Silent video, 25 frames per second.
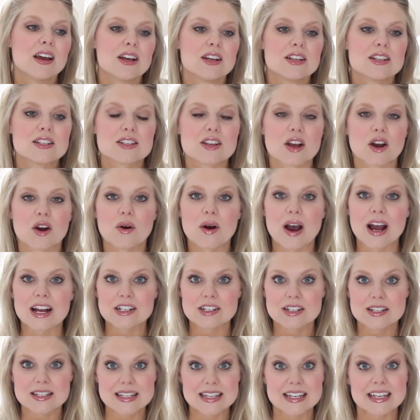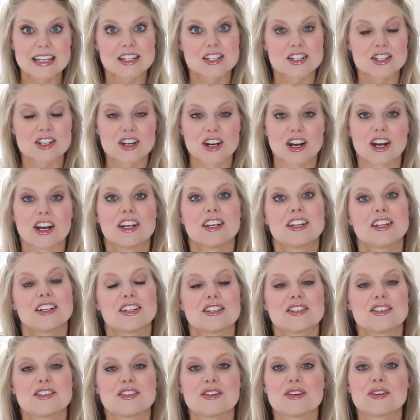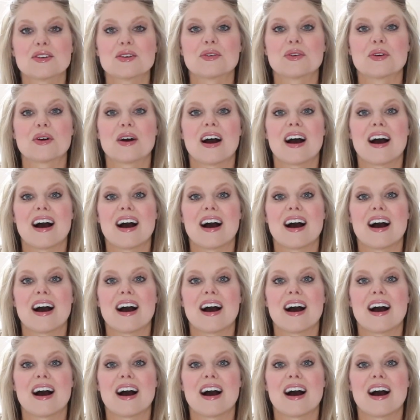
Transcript: So I just think it's good to